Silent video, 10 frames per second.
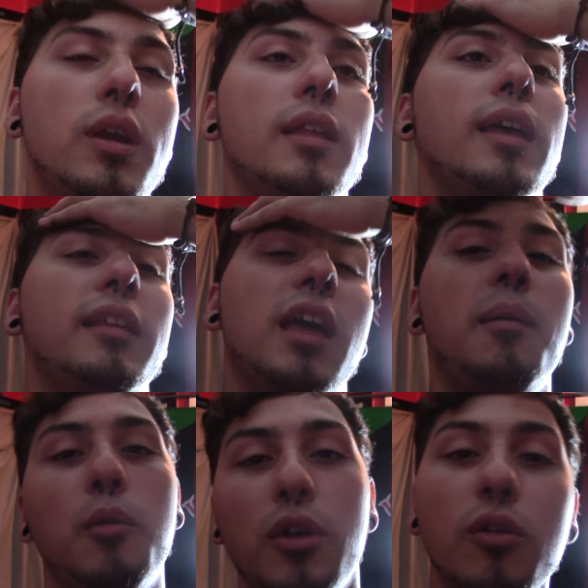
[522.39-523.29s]
can, like,
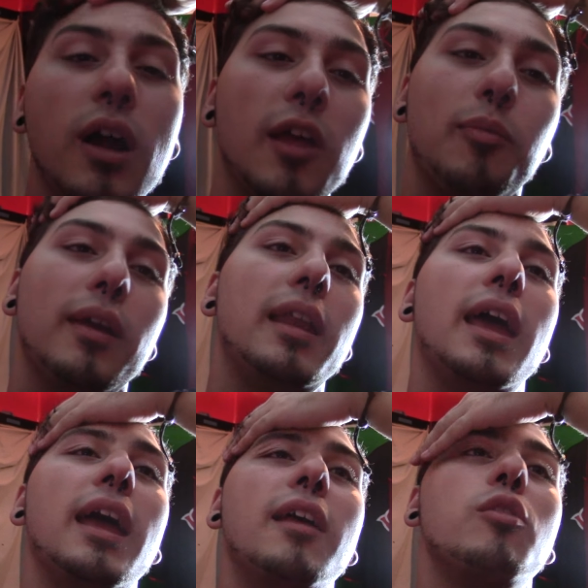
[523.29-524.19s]
tell me what you cosplayed
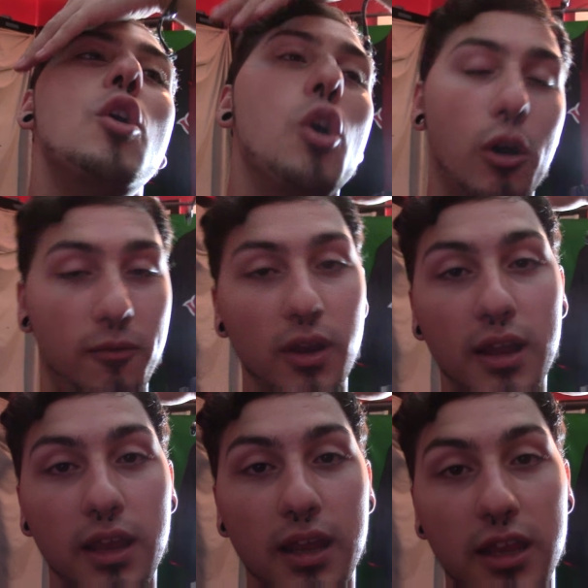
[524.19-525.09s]
as, or if you
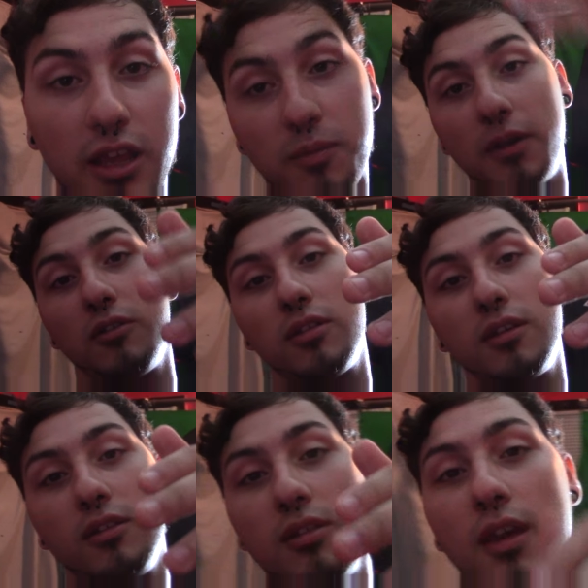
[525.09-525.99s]
had any
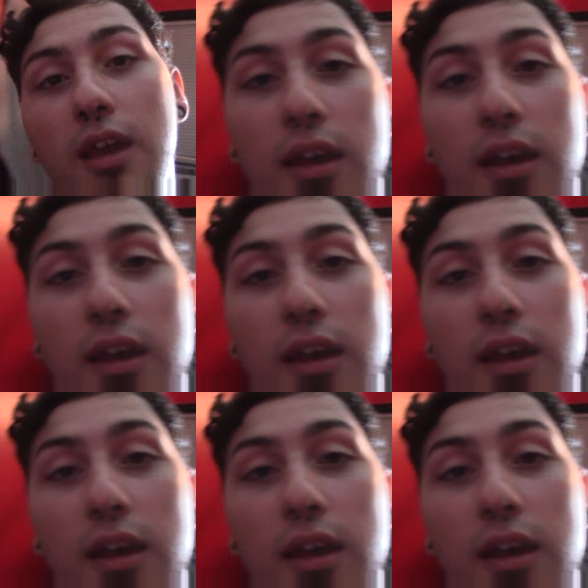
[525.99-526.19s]
experiences